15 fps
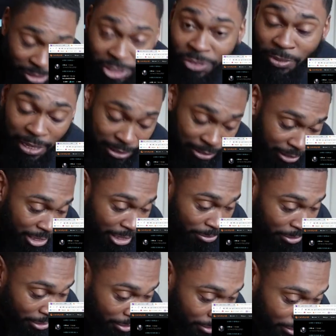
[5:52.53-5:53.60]
in at the right
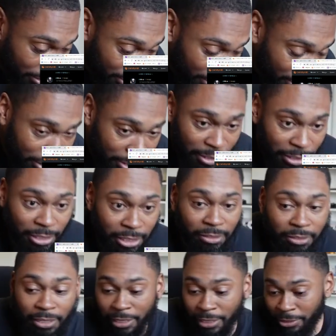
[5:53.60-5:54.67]
time, y'all. All
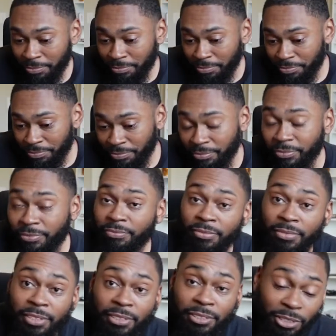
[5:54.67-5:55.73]
right.
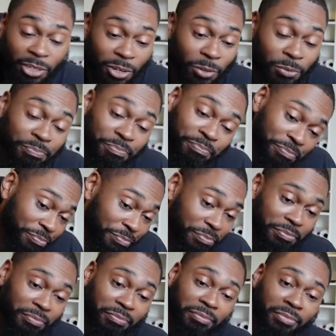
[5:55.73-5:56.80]
So
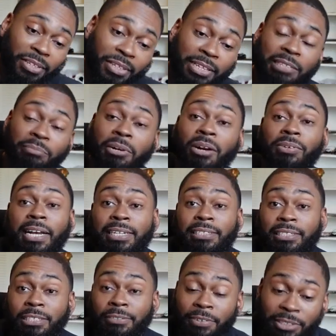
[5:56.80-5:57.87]
that's my
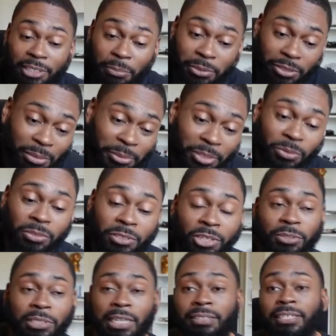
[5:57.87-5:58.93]
reaction to the first episode. Let me know,
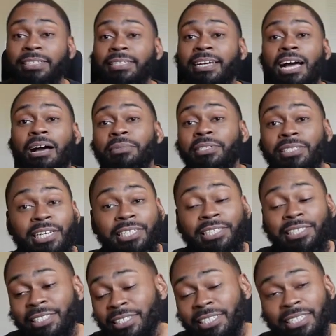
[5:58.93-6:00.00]
what y'all think in the comment
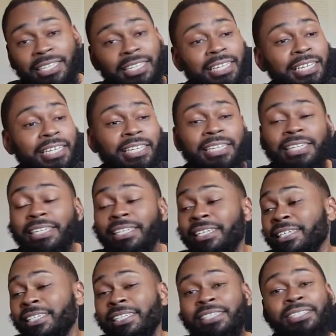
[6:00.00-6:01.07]
section.
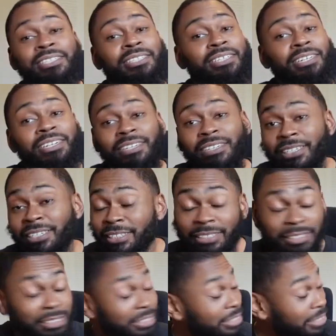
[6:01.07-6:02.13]
Uh,
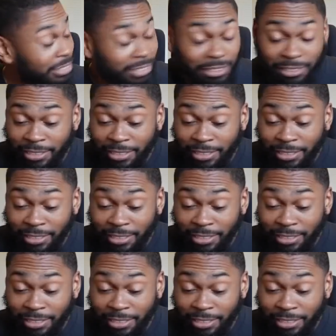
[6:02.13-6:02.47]
it's a good